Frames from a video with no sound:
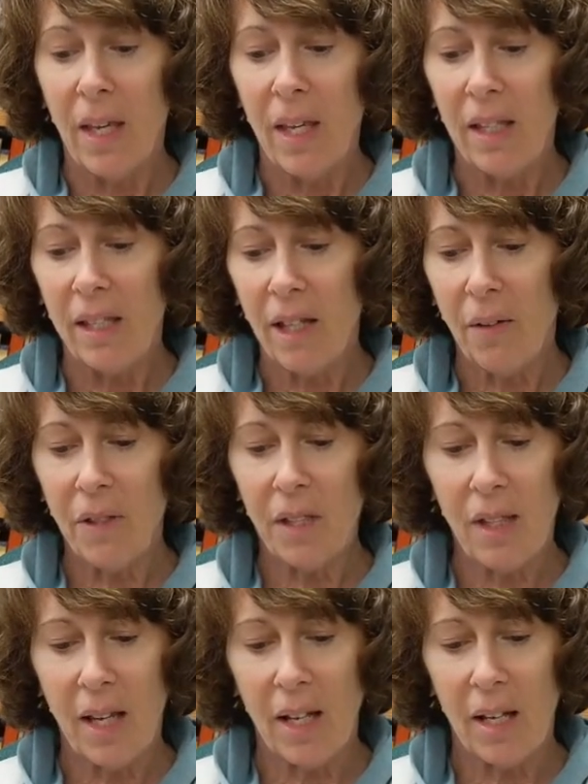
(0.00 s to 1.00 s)
He stuffs
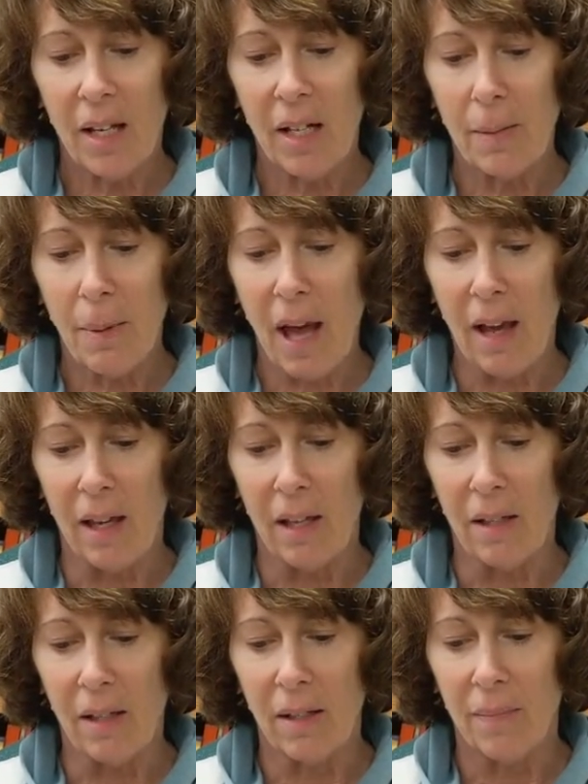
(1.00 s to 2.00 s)
his hand in his
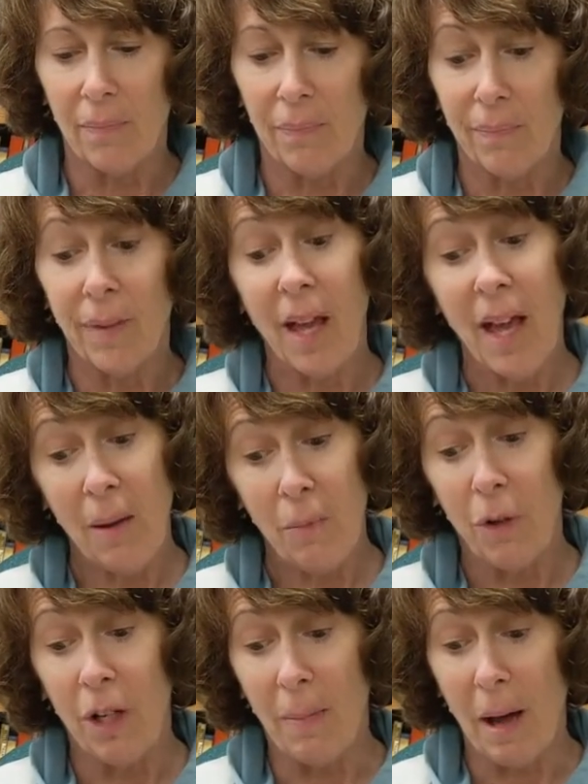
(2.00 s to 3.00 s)
pockets.
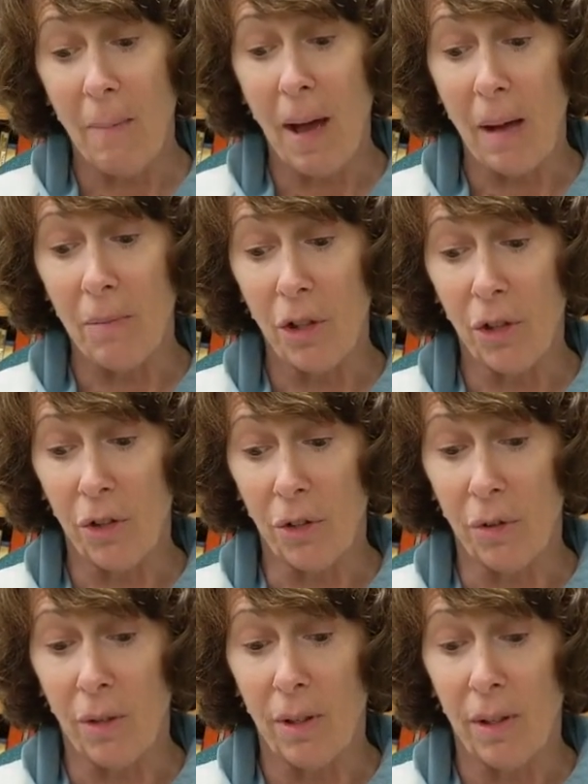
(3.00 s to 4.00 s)
I'm worried about Bob,
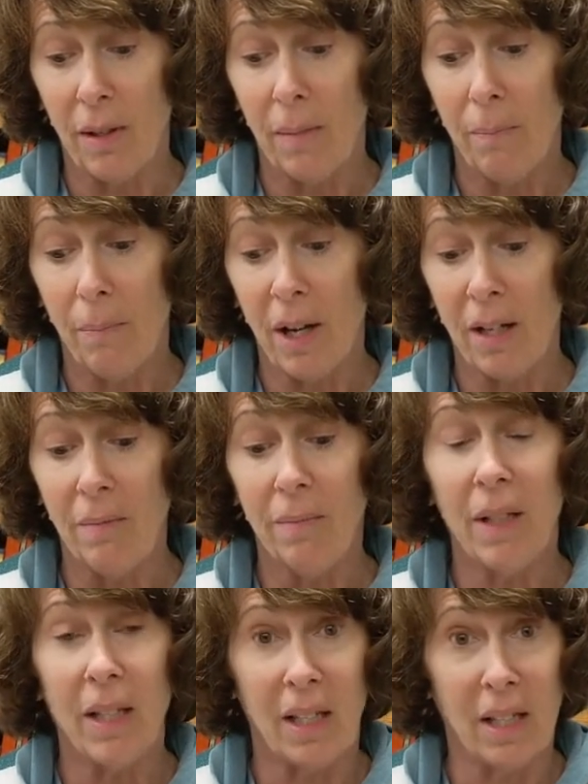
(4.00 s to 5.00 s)
too. But
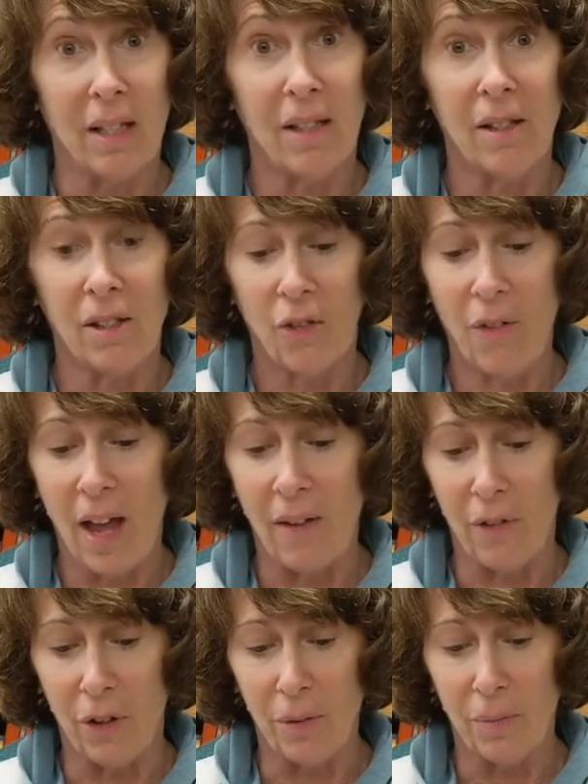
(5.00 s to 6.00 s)
he is a
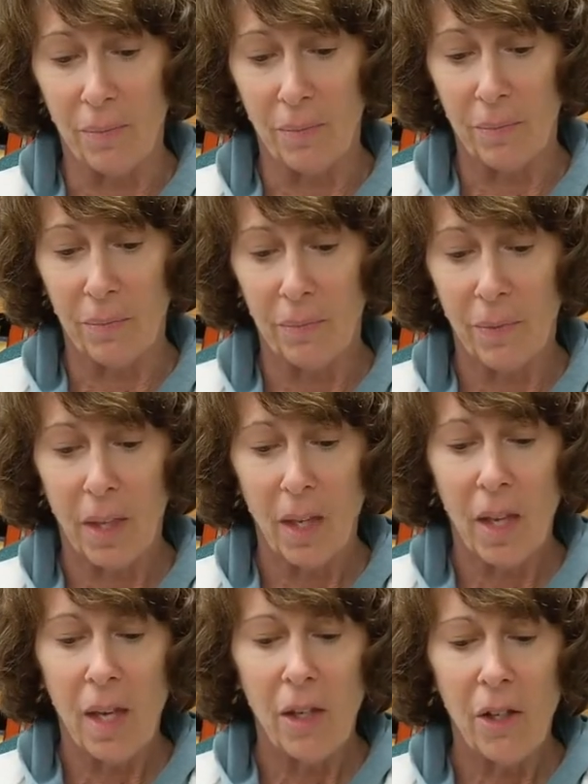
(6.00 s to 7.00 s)
survivor.
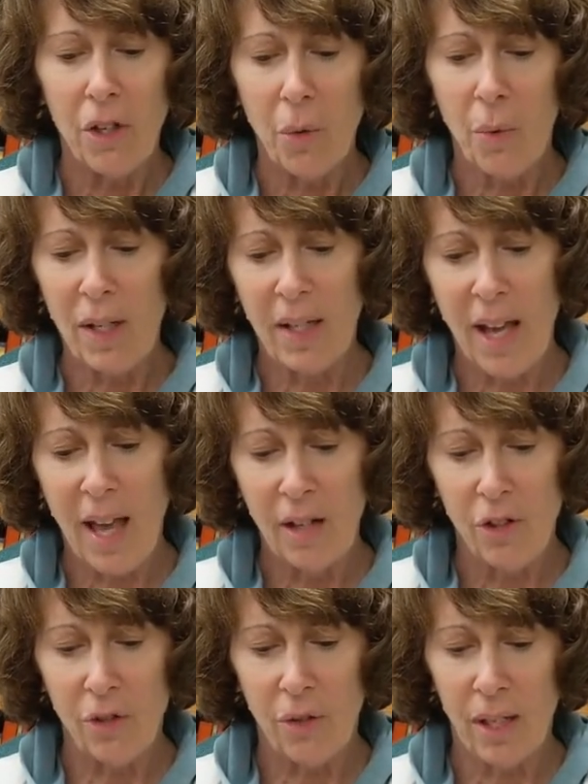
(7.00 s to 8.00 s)
You know what,
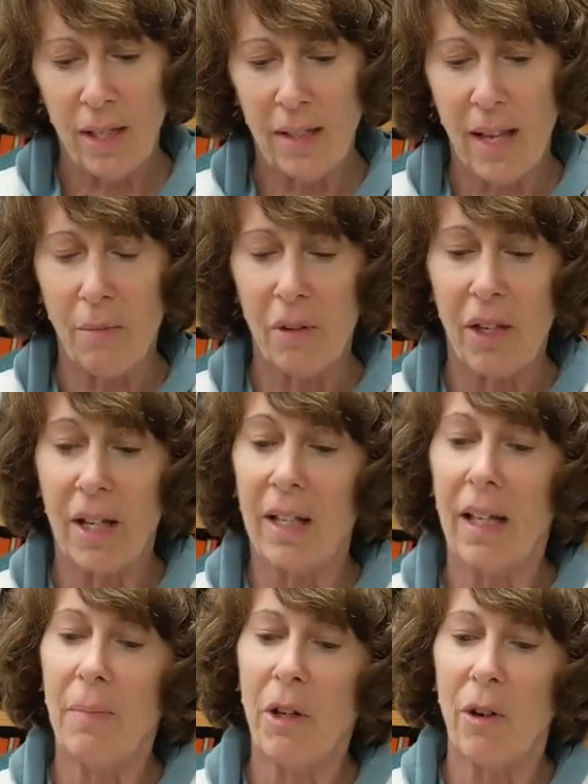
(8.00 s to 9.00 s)
Dad? Julia said with a
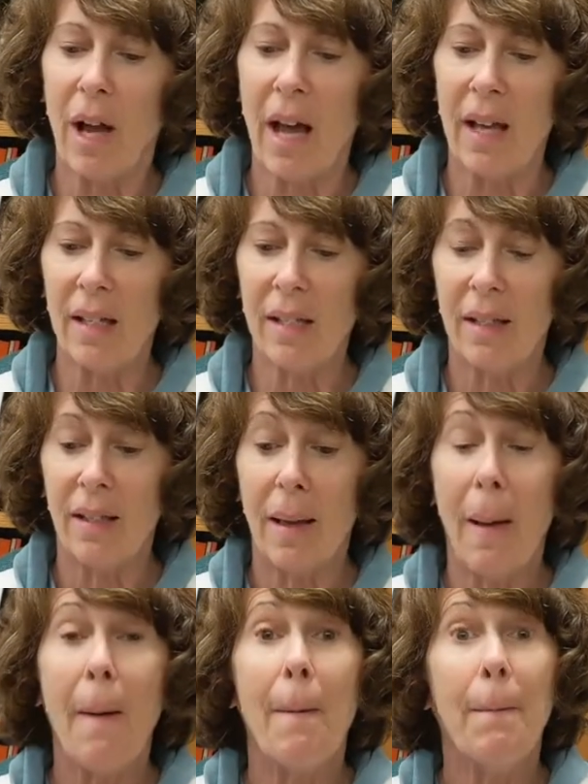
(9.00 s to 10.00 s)
gleam in her eyes.
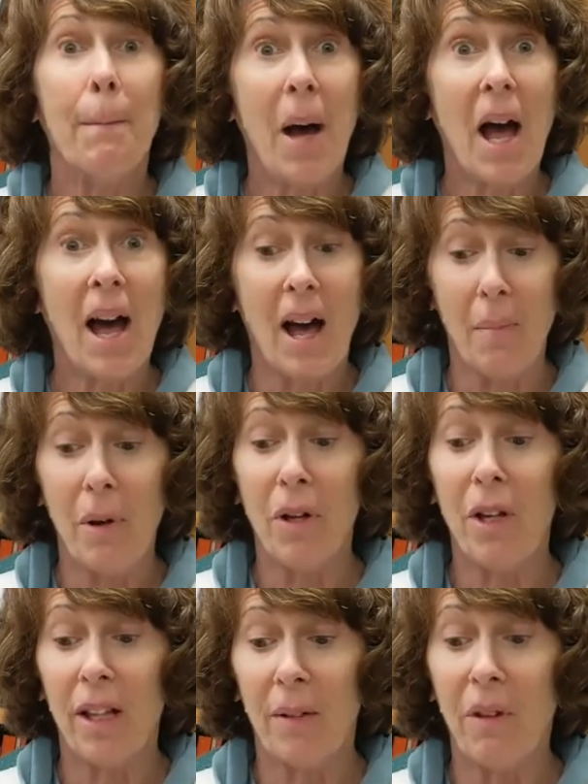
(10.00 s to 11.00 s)
Bob
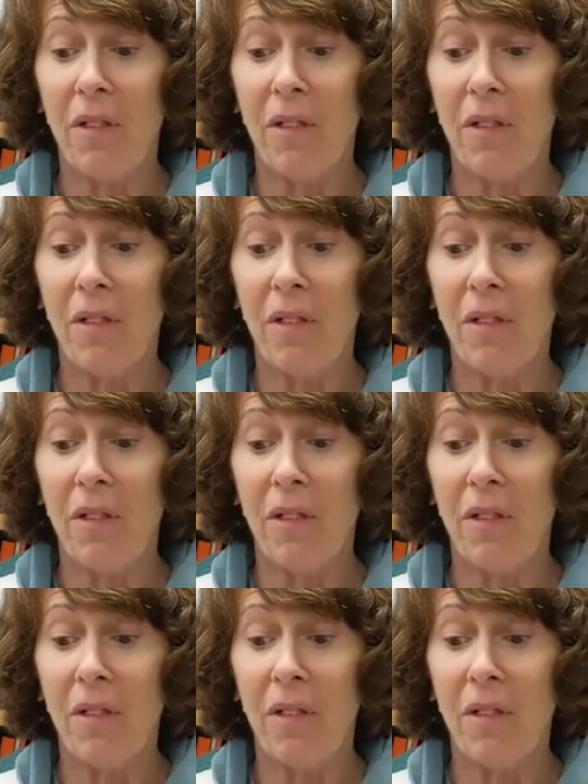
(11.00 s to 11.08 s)
could live